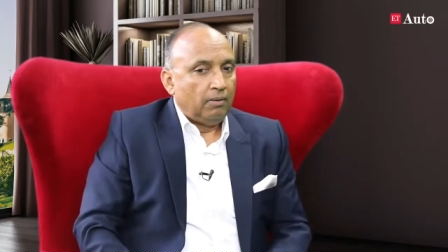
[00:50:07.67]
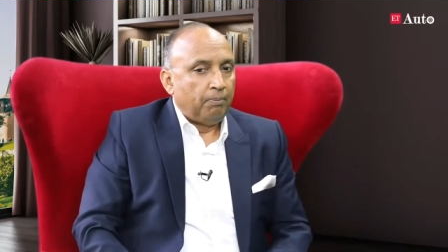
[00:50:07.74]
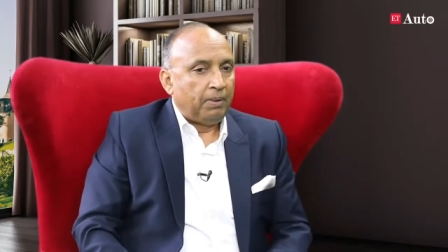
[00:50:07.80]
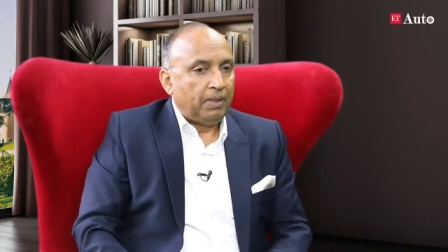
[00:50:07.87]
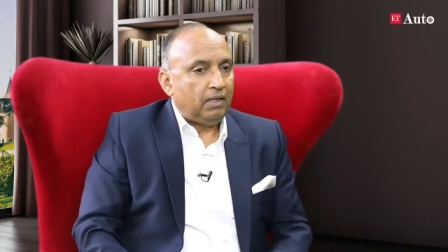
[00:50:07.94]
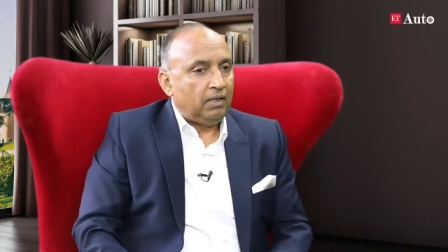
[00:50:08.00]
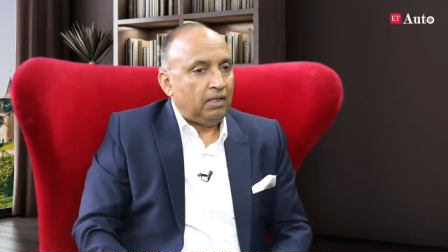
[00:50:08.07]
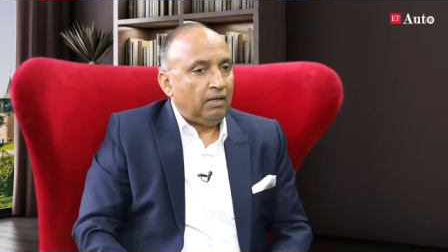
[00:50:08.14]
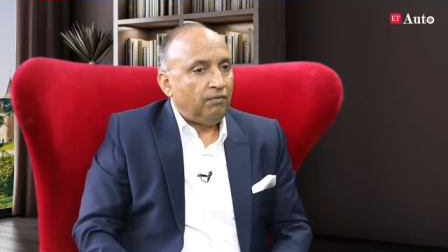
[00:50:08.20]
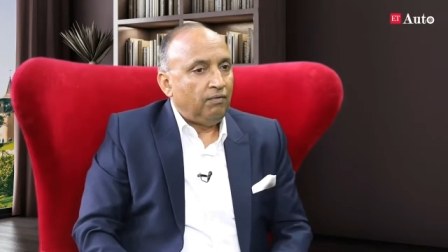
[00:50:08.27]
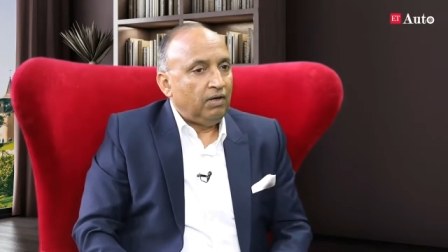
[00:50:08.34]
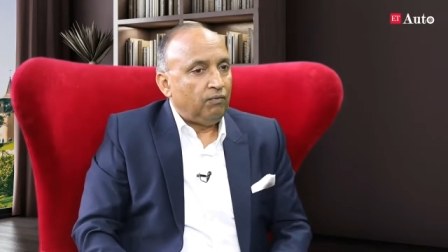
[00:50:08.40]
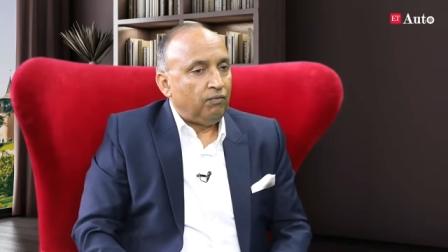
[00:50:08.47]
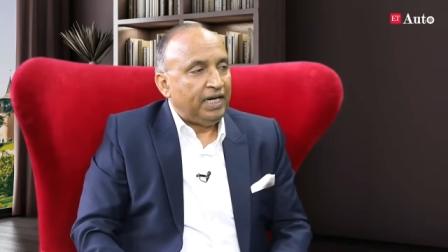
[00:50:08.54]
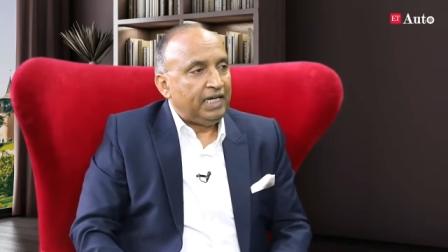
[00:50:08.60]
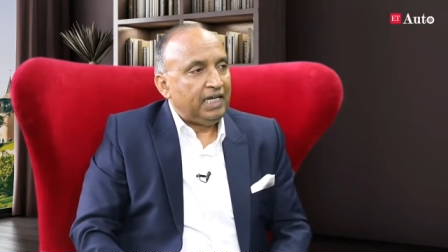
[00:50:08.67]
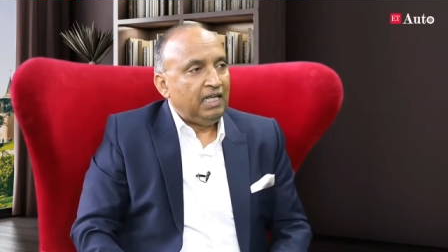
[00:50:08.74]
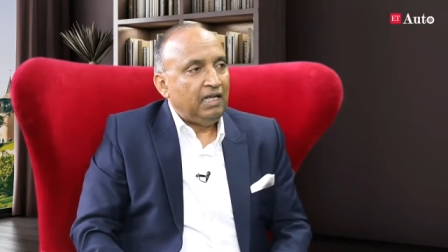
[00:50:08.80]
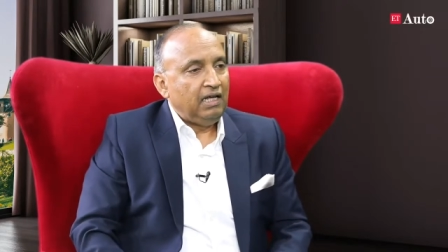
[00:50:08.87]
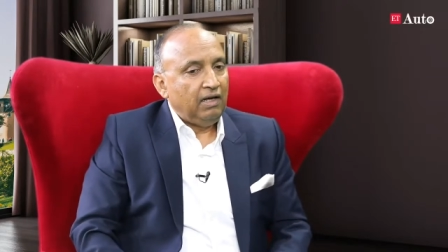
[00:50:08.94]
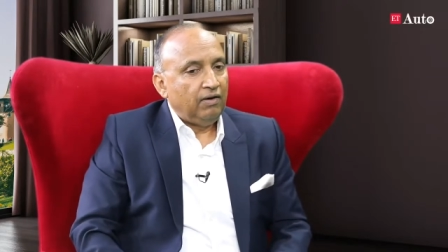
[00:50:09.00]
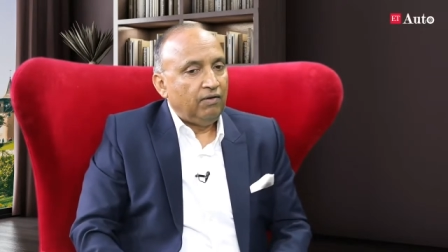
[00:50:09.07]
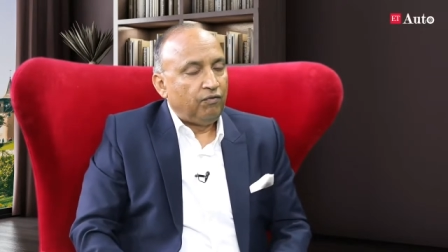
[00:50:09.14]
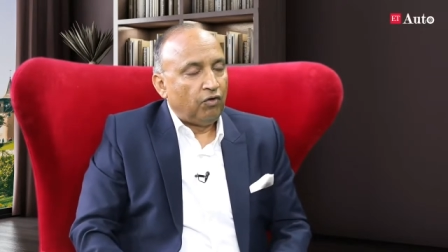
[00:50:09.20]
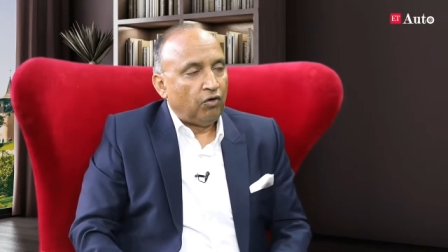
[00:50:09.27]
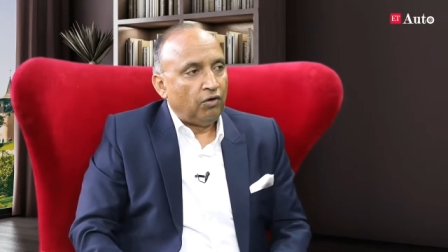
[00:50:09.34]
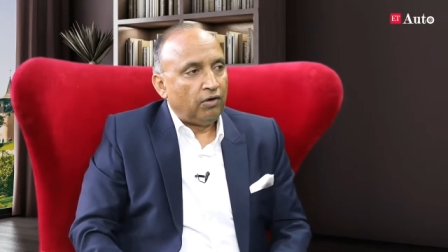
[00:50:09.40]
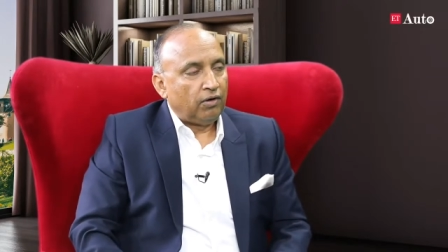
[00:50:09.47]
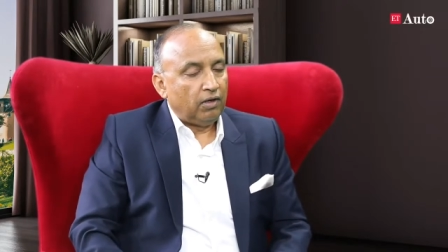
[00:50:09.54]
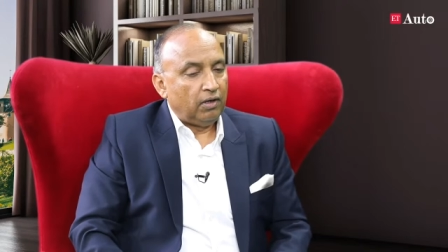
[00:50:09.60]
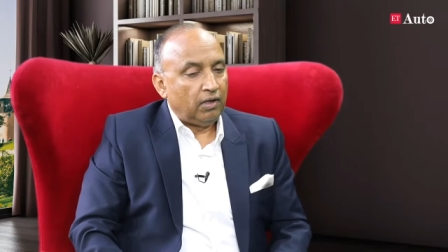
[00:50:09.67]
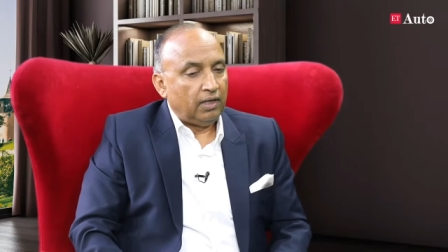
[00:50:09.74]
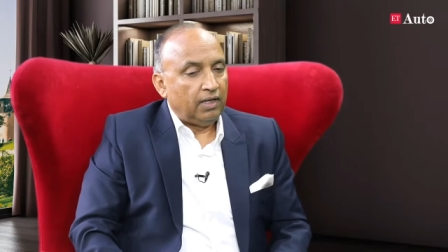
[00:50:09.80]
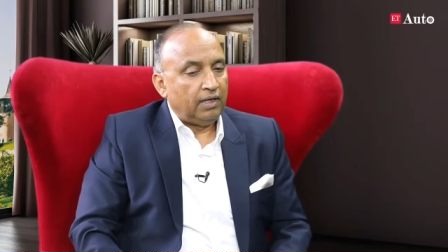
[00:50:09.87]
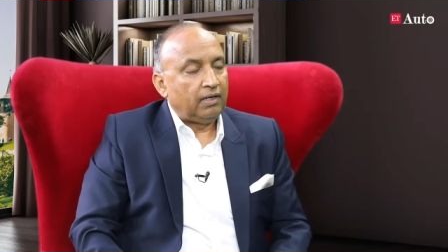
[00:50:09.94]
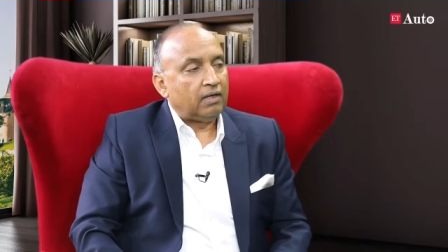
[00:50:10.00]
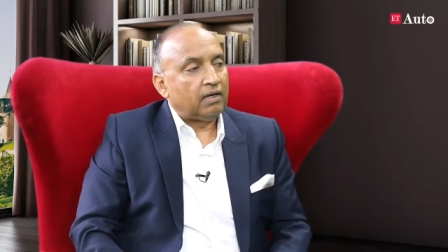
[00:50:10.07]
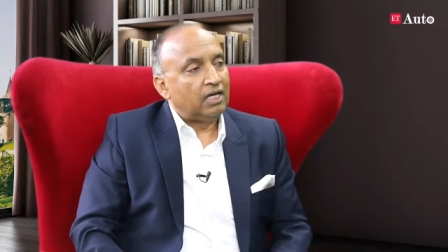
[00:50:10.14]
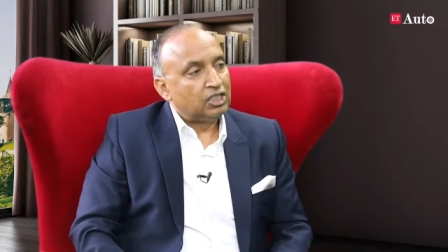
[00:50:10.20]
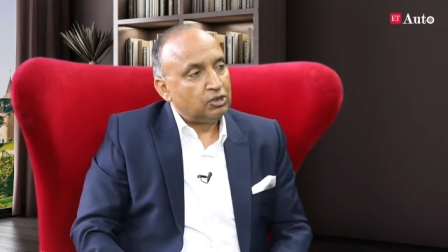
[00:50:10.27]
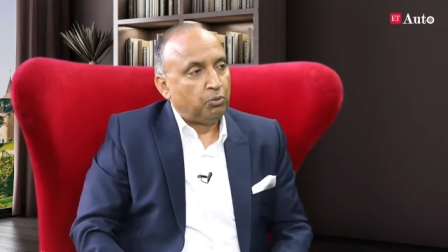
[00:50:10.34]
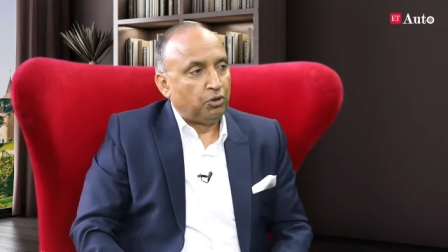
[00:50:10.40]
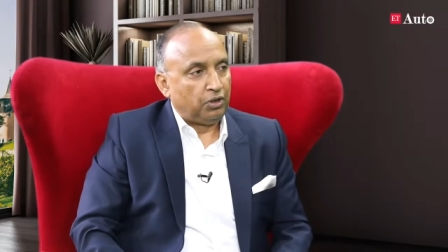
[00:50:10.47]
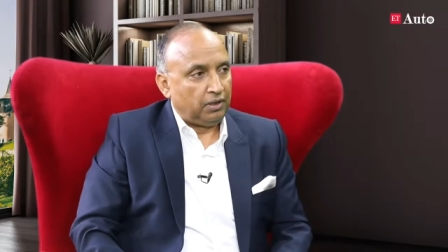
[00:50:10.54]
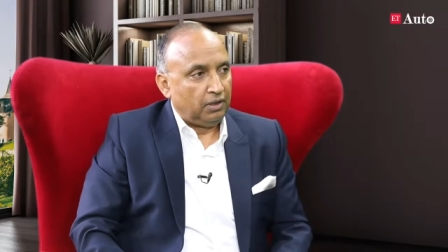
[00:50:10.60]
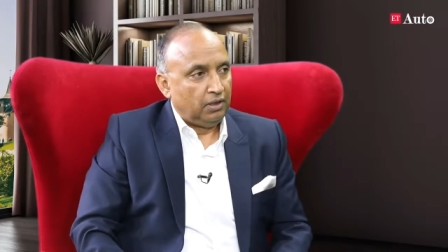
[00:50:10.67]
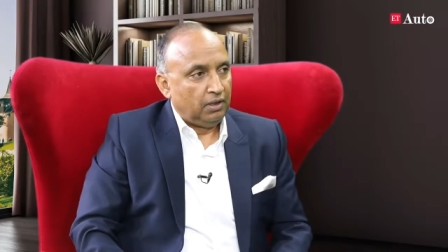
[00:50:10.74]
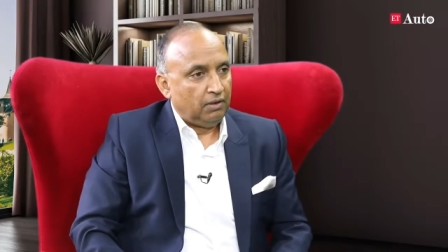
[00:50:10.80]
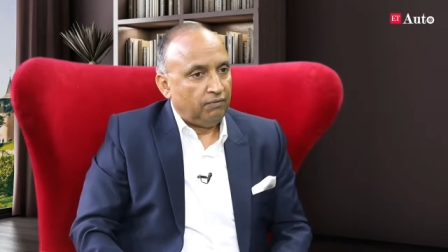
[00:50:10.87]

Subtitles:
but they were waiting for a transport